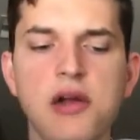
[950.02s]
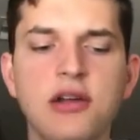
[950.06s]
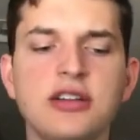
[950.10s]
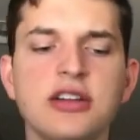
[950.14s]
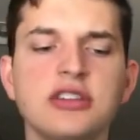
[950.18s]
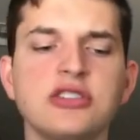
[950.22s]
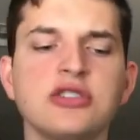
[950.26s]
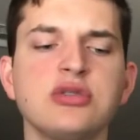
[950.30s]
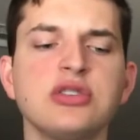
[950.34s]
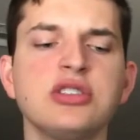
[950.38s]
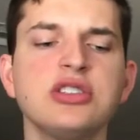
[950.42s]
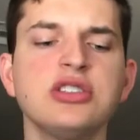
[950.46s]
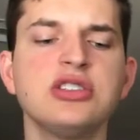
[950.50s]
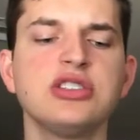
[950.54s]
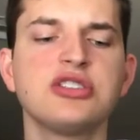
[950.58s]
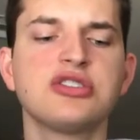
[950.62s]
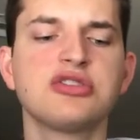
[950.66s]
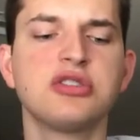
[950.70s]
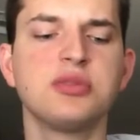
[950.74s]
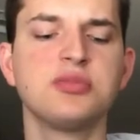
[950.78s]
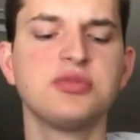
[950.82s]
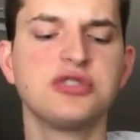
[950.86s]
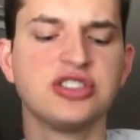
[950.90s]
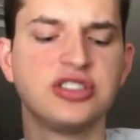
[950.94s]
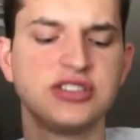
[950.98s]
That's what the
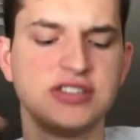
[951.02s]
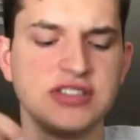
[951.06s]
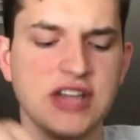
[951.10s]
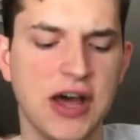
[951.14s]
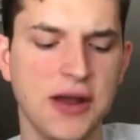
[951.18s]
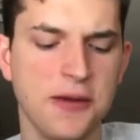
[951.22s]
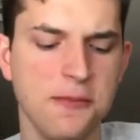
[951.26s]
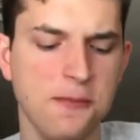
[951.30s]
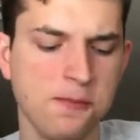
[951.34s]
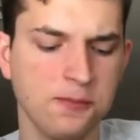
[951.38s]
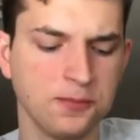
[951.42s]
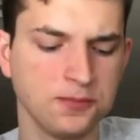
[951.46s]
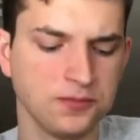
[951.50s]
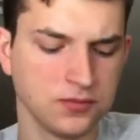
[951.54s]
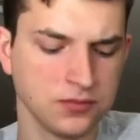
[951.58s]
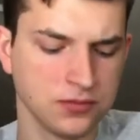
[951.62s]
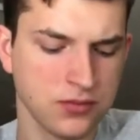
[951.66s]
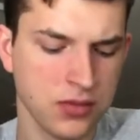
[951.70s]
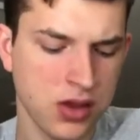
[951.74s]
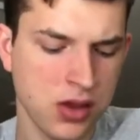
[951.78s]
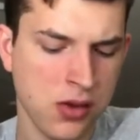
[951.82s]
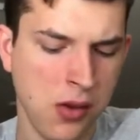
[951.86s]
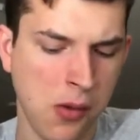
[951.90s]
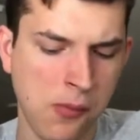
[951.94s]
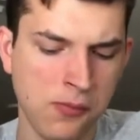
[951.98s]
description said.
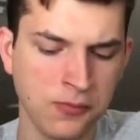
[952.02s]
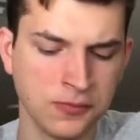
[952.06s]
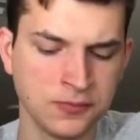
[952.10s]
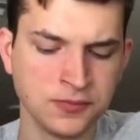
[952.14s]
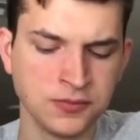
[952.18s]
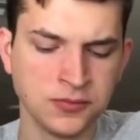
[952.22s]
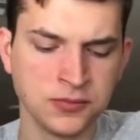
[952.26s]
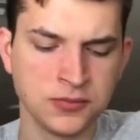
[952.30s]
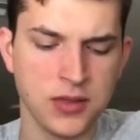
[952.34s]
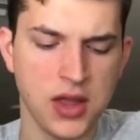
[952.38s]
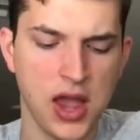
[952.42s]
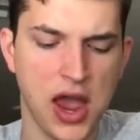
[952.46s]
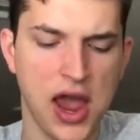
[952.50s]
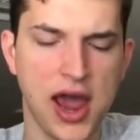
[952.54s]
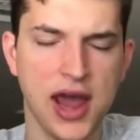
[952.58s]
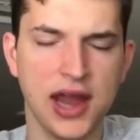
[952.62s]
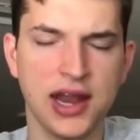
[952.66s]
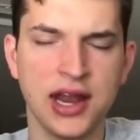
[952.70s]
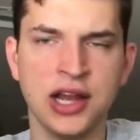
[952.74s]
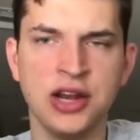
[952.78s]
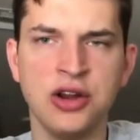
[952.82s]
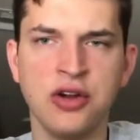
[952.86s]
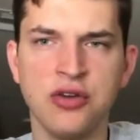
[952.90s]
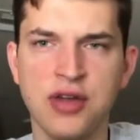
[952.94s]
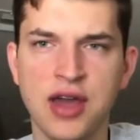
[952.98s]

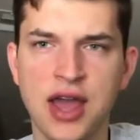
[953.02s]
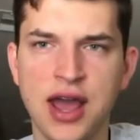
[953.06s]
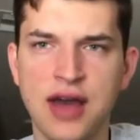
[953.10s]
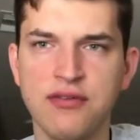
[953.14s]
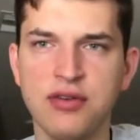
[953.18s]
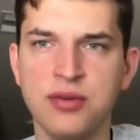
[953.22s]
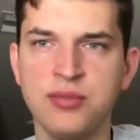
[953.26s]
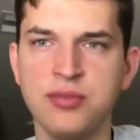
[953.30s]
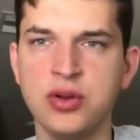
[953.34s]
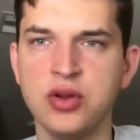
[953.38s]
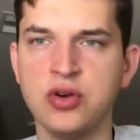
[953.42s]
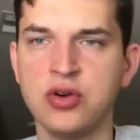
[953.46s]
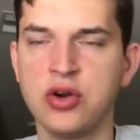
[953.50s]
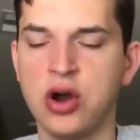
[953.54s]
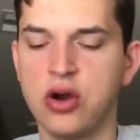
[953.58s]
And I know they have a blue